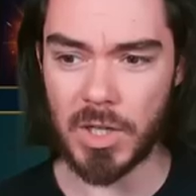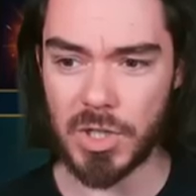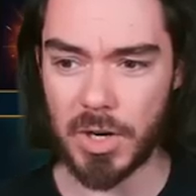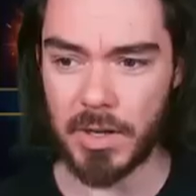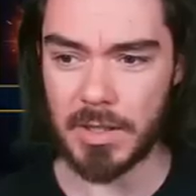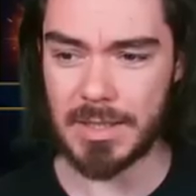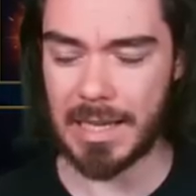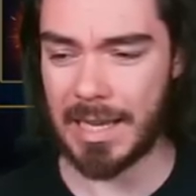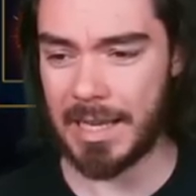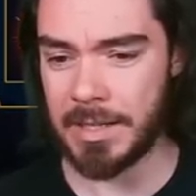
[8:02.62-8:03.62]
shards
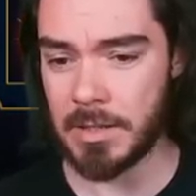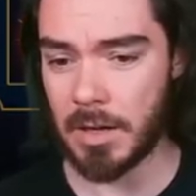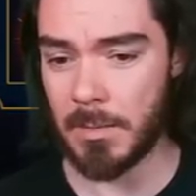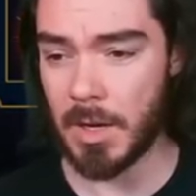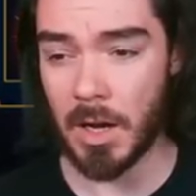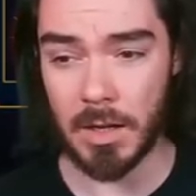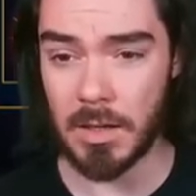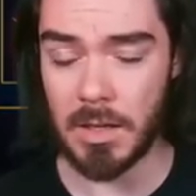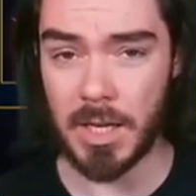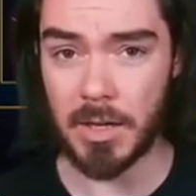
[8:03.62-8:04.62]
and I'm not
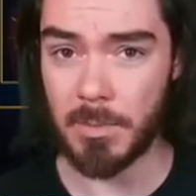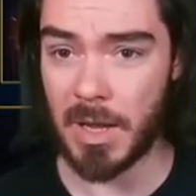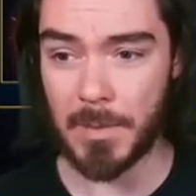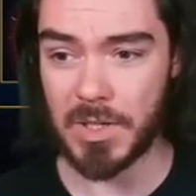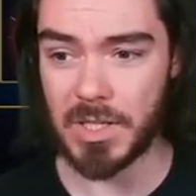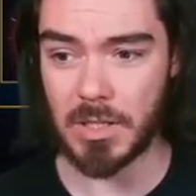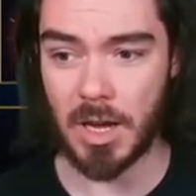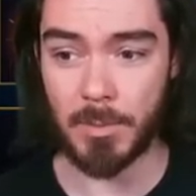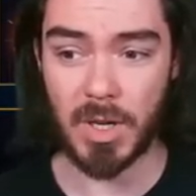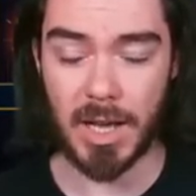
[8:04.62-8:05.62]
near my mercy
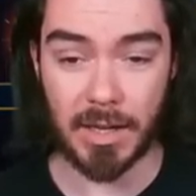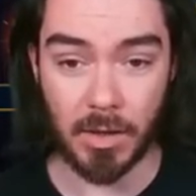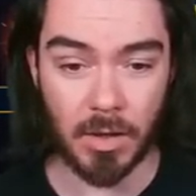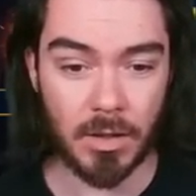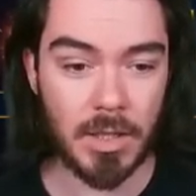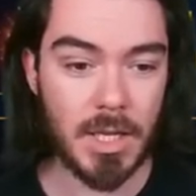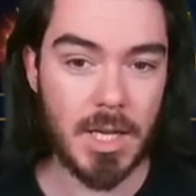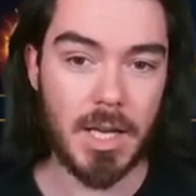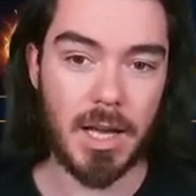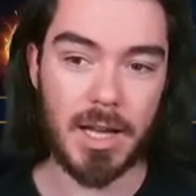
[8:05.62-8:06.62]
timer at all.
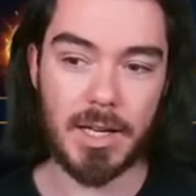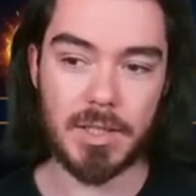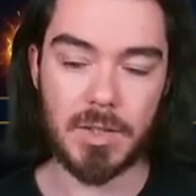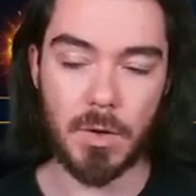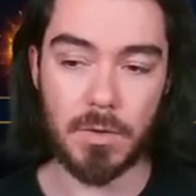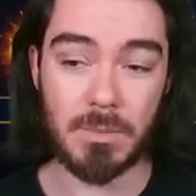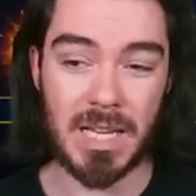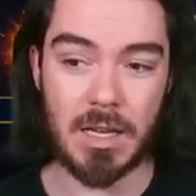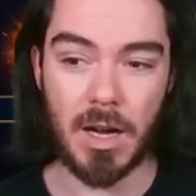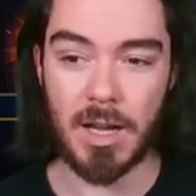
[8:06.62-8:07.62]
So for
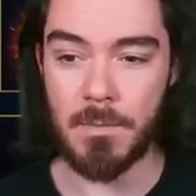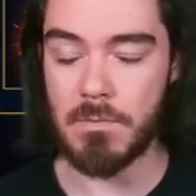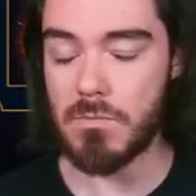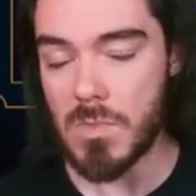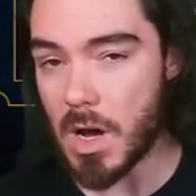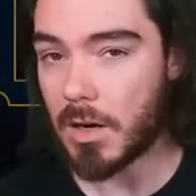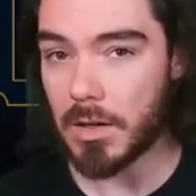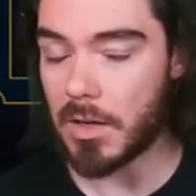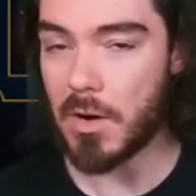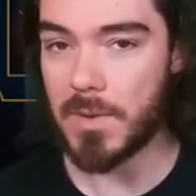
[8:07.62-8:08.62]
me, I'm not going
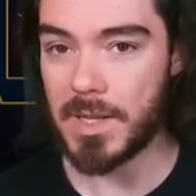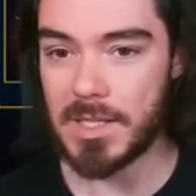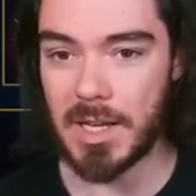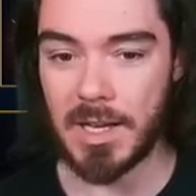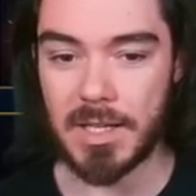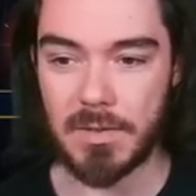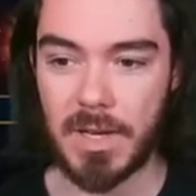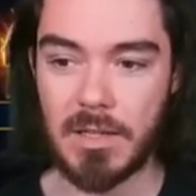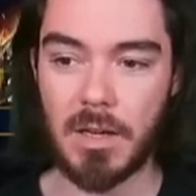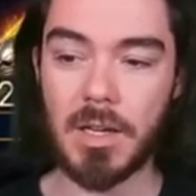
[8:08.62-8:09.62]
to go for this 10x
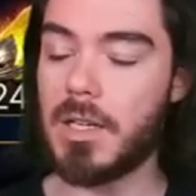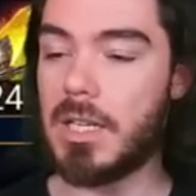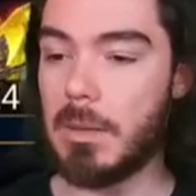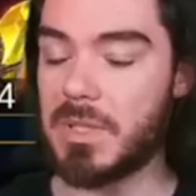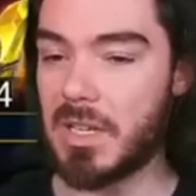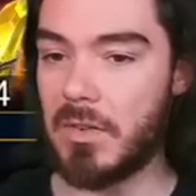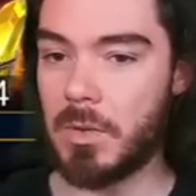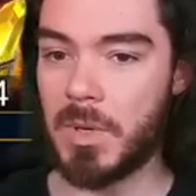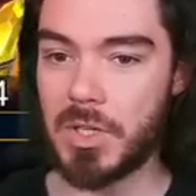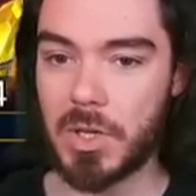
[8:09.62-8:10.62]
event. I'm going to keep
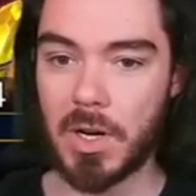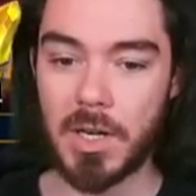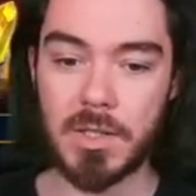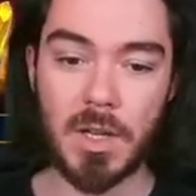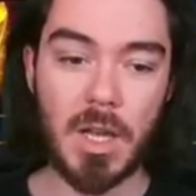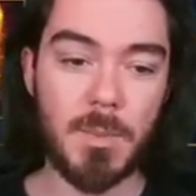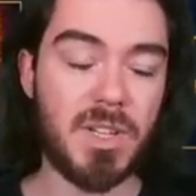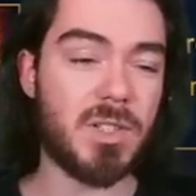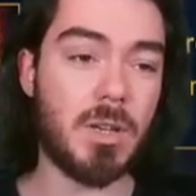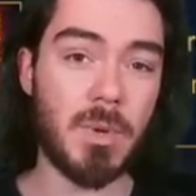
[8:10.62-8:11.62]
saving my shards
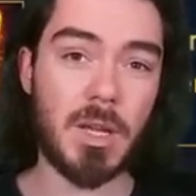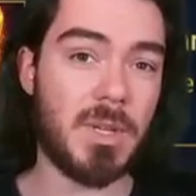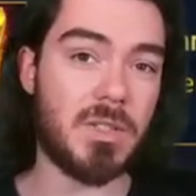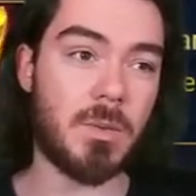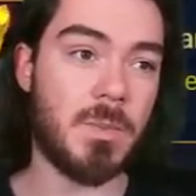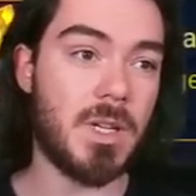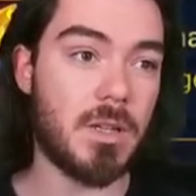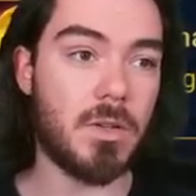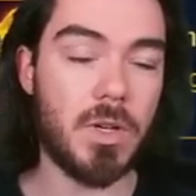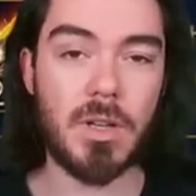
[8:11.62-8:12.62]
because there might be some
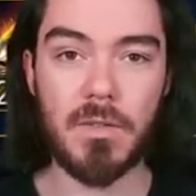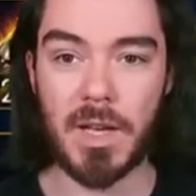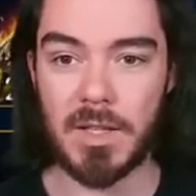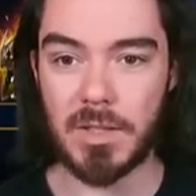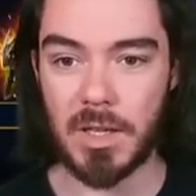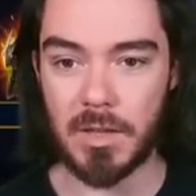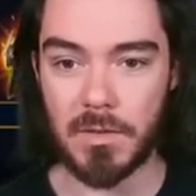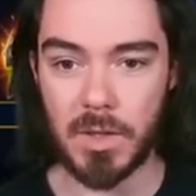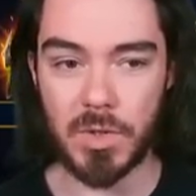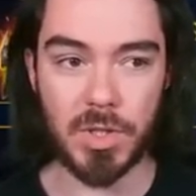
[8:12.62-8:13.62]
good events in the
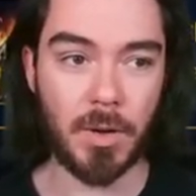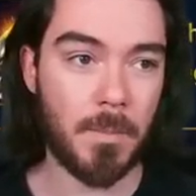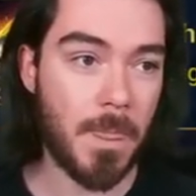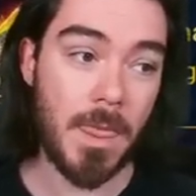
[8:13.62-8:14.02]
future.